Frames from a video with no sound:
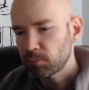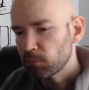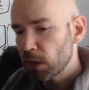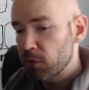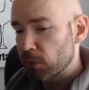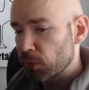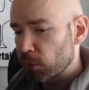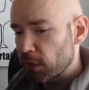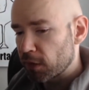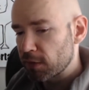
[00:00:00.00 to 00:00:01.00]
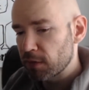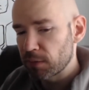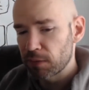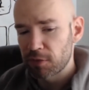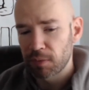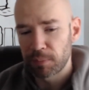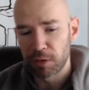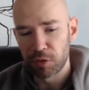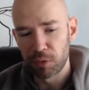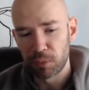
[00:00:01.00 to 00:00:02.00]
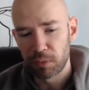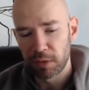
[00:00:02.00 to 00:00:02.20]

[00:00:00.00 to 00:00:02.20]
So I'm going to work on something new.